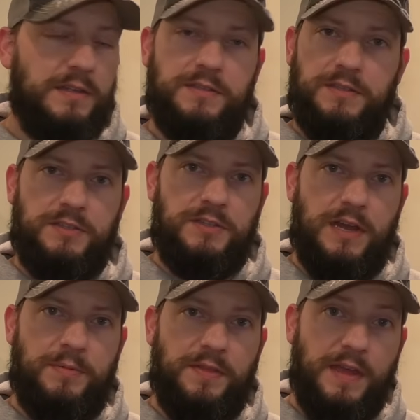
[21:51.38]
to
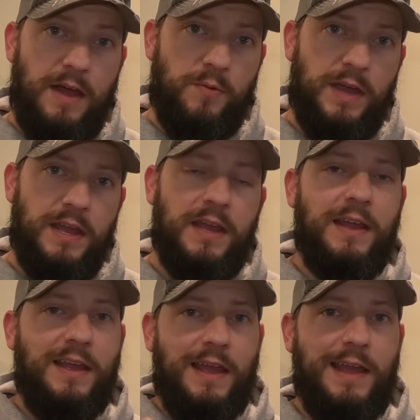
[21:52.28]
stop it that way.
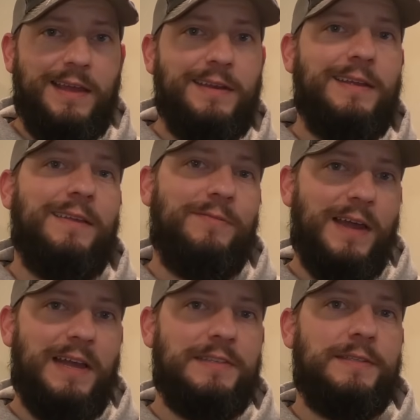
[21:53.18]
And in
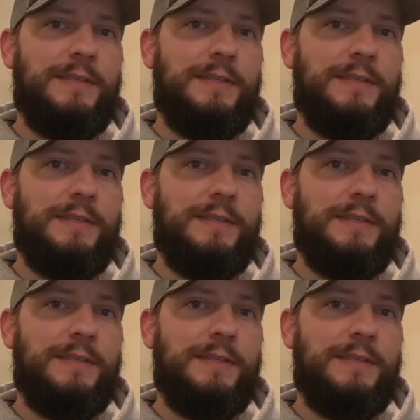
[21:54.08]
fact,